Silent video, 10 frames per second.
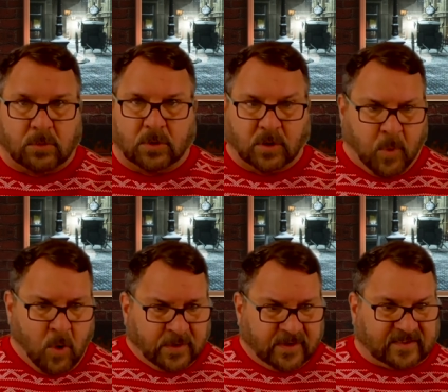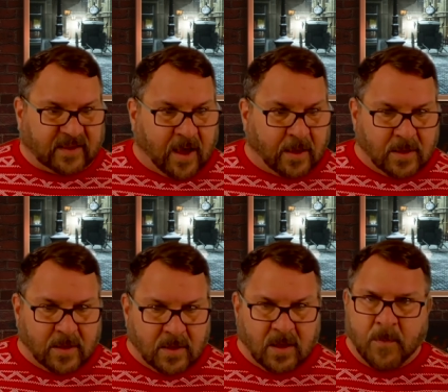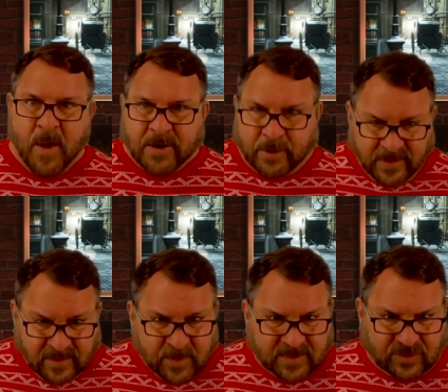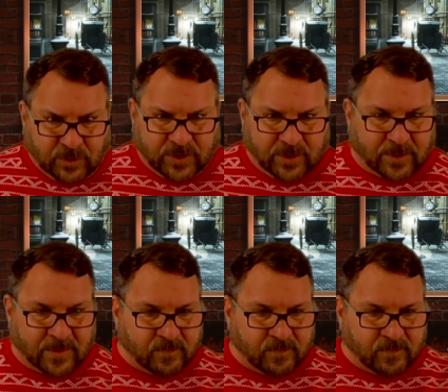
"Good morning, sir. A Merry Christmas to you."